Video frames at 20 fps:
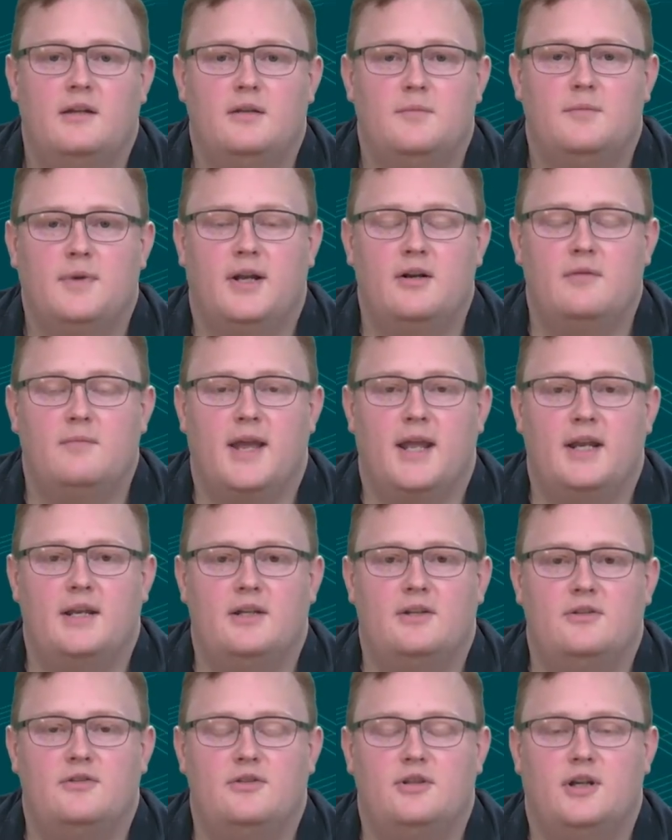to better
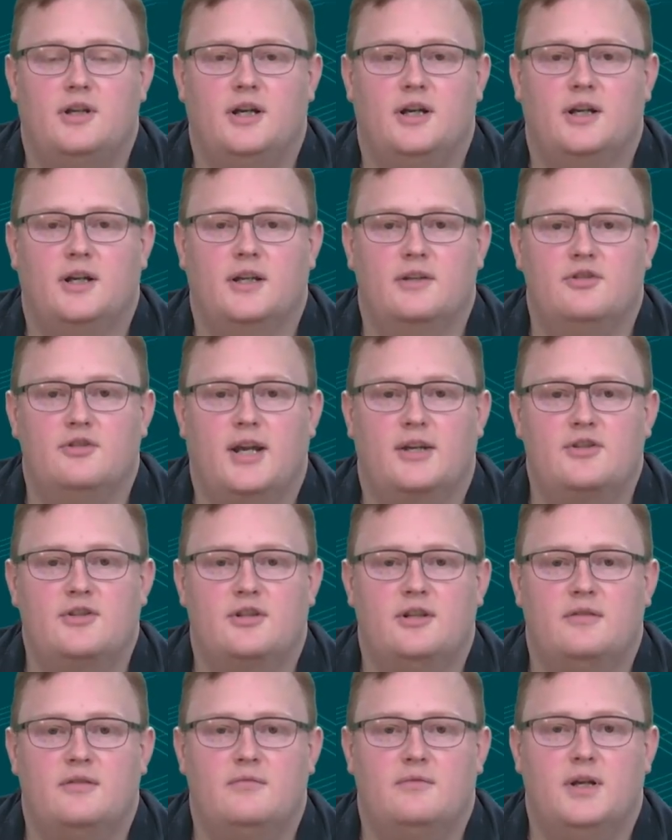manage
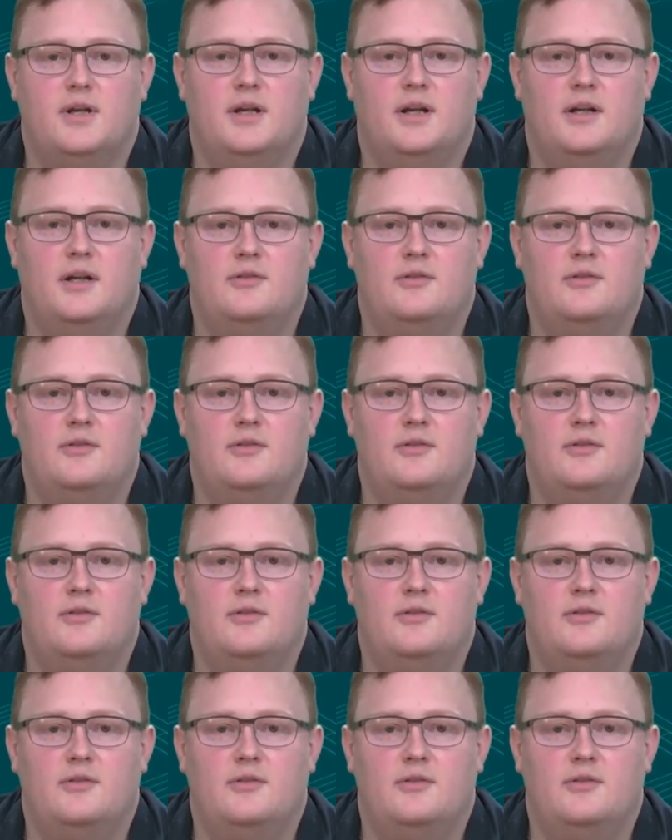congestion,